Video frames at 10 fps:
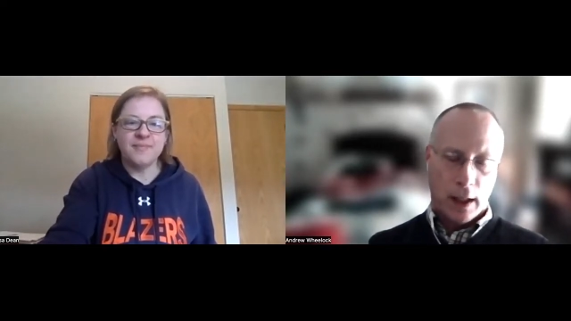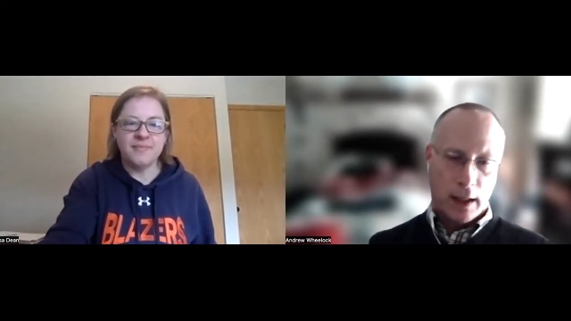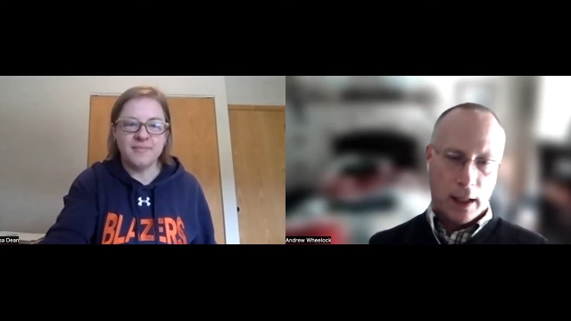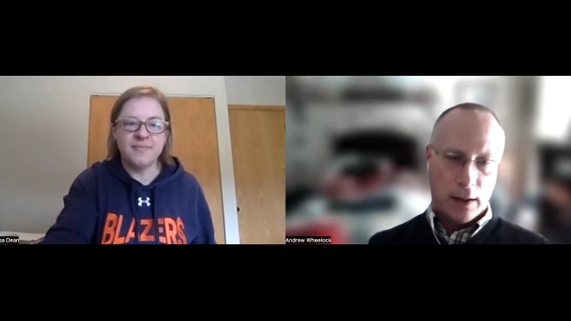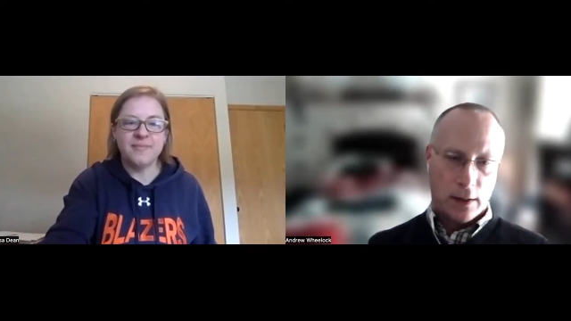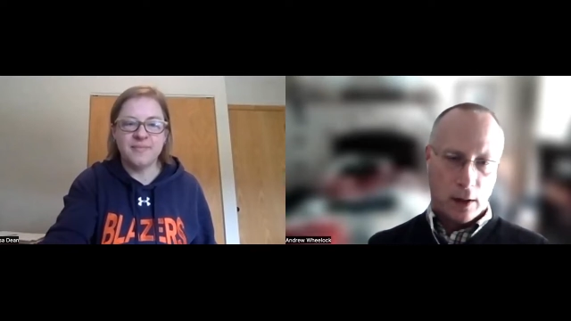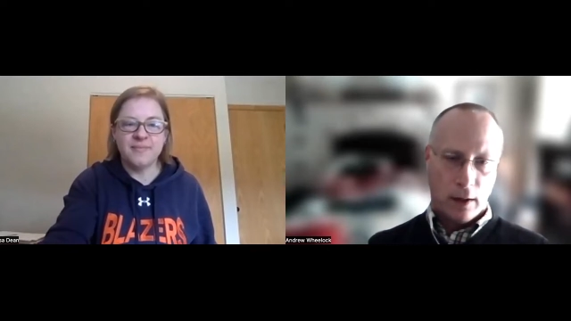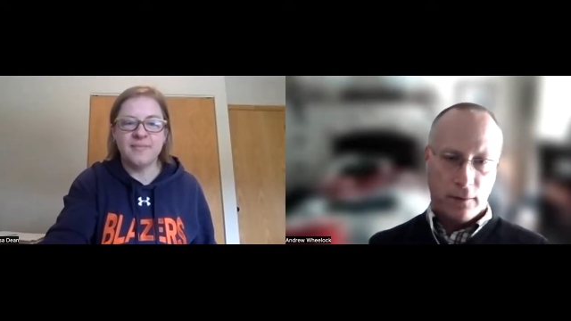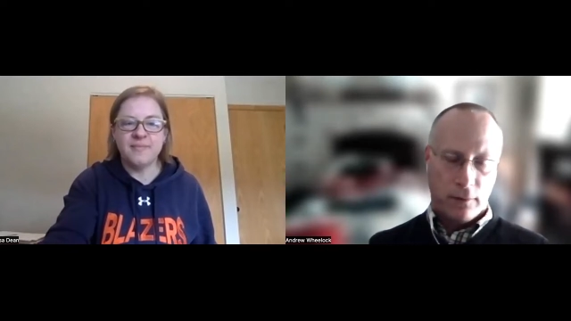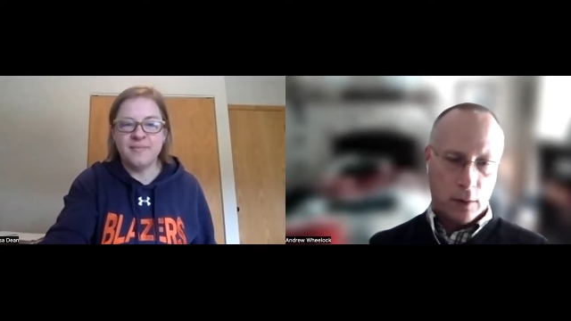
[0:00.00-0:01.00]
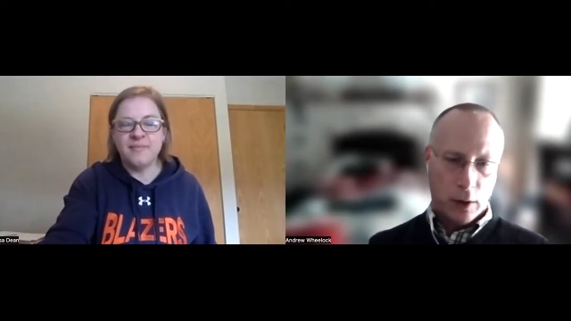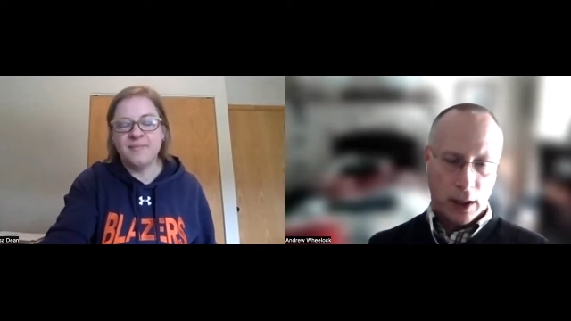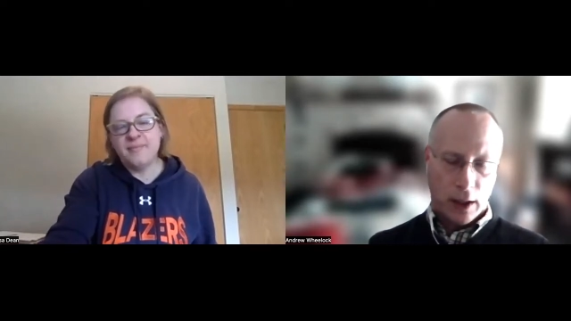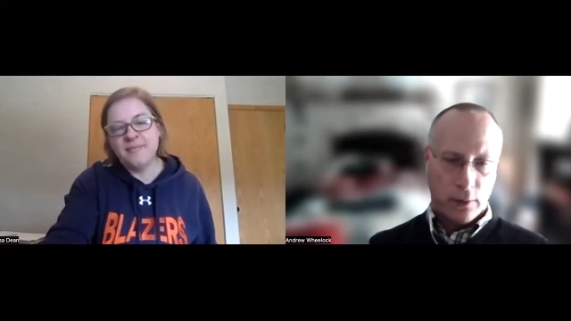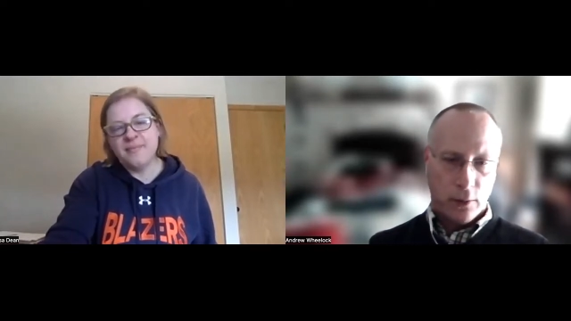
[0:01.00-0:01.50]
Speaker 1: And then I started
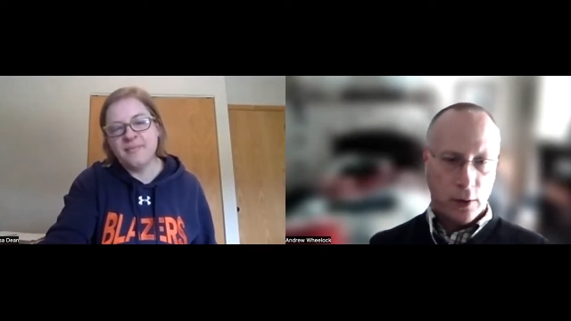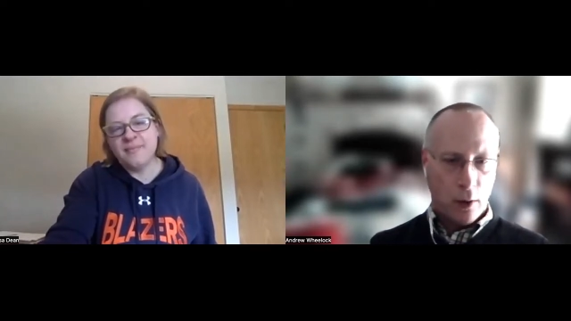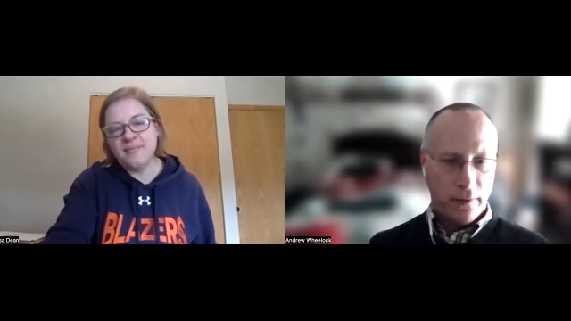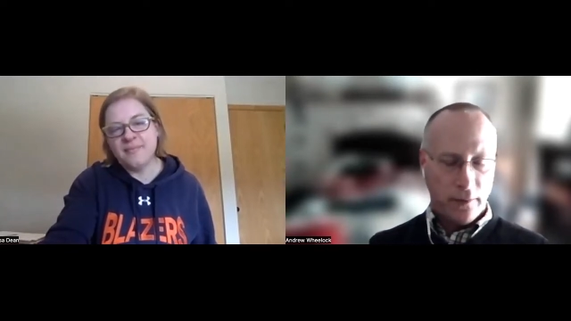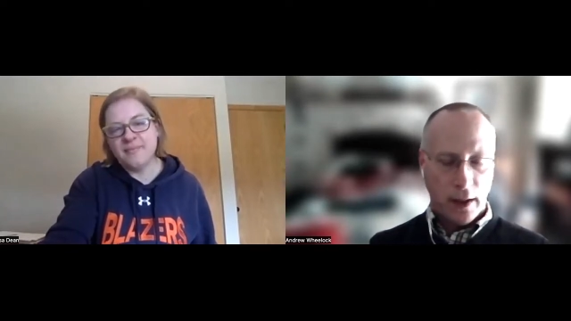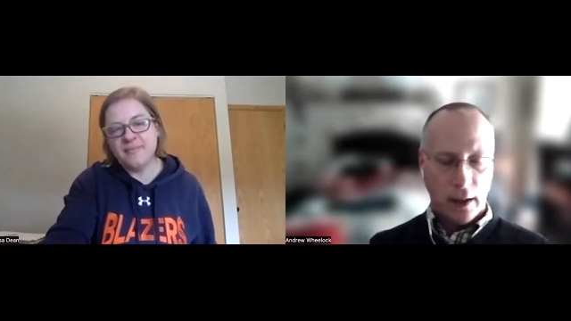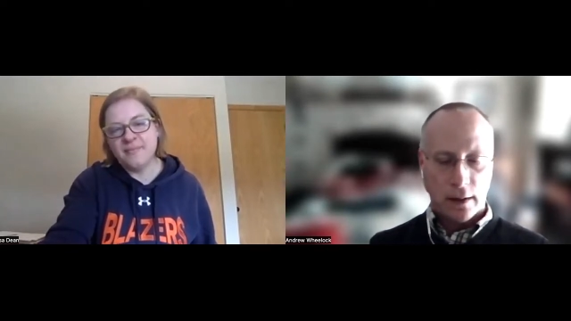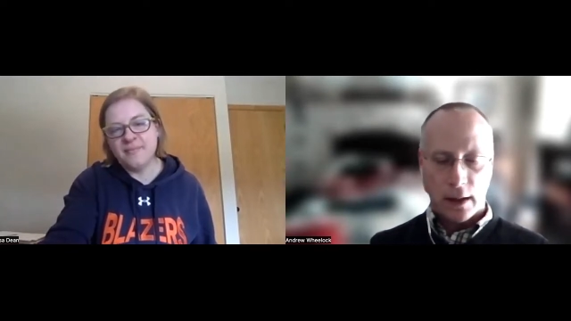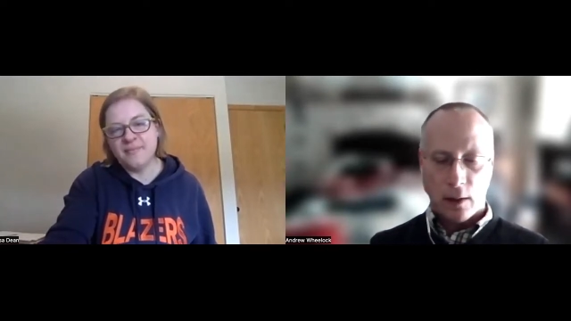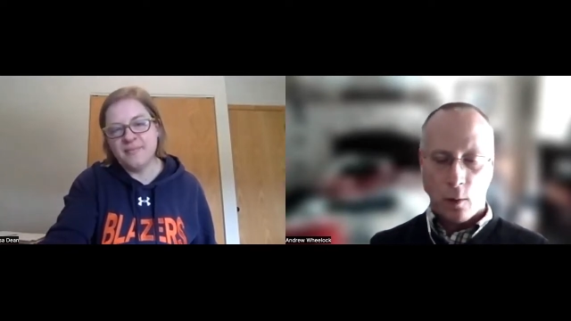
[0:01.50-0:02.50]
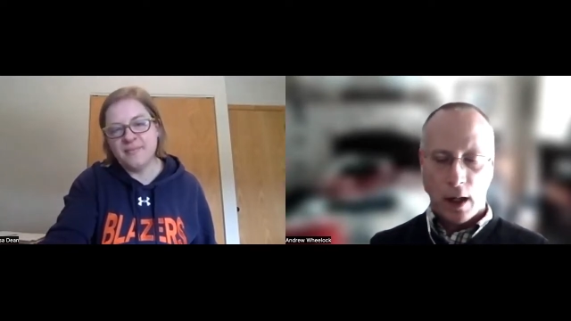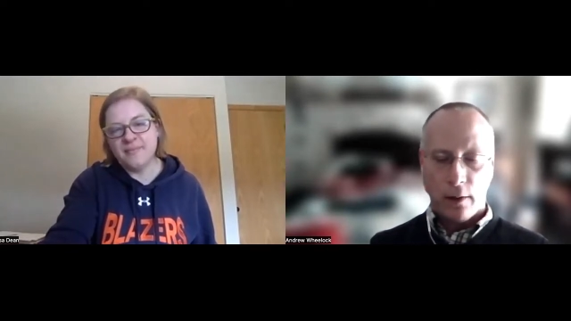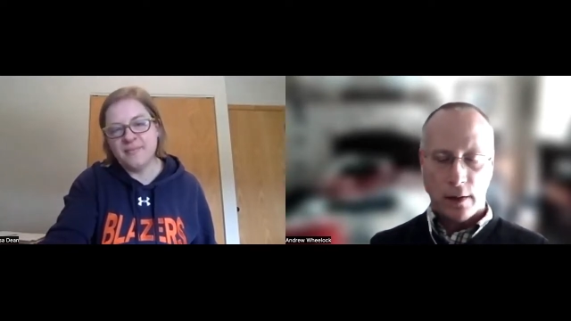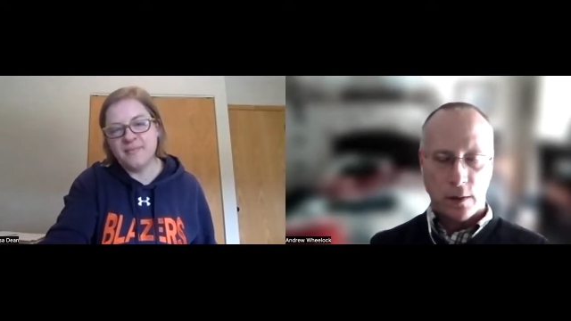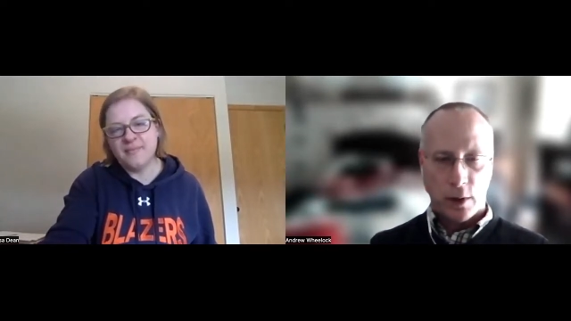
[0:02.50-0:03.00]
looking through your feed and thought,
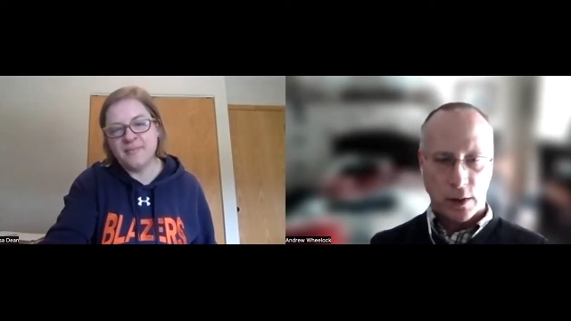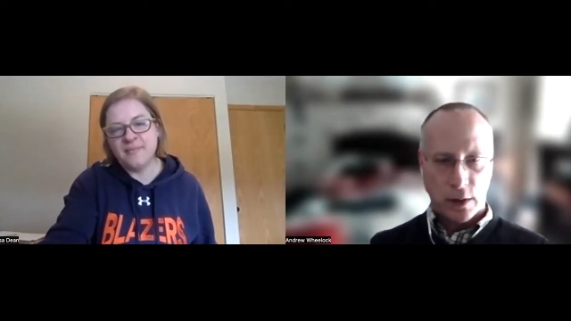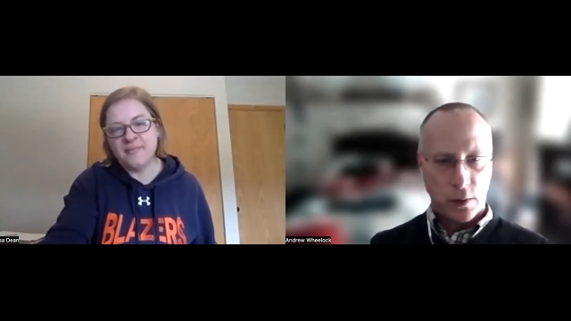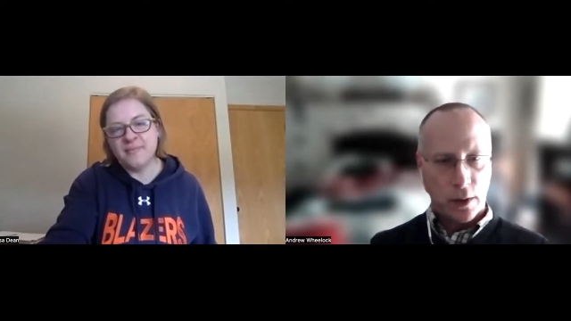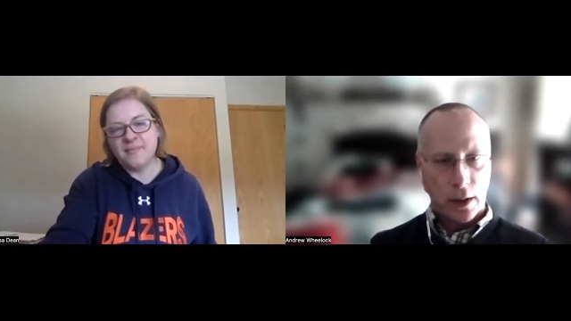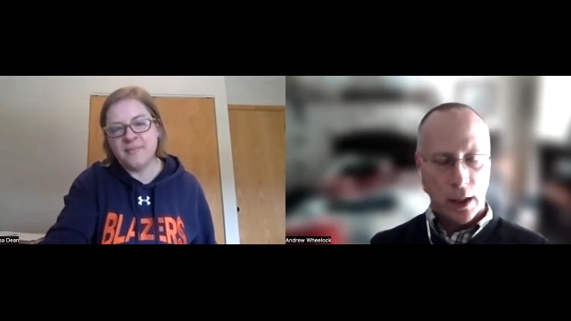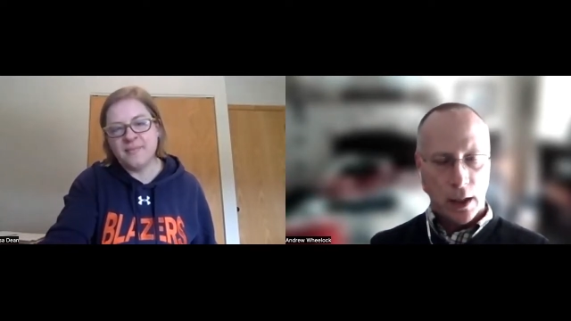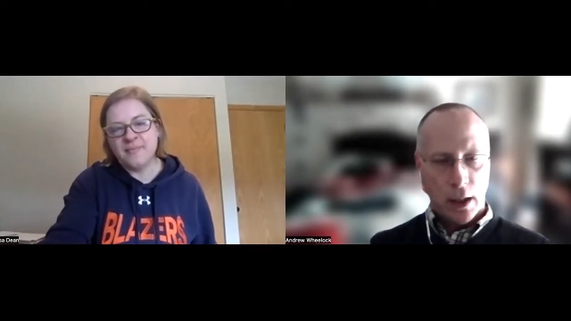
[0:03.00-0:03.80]
wow, this person's really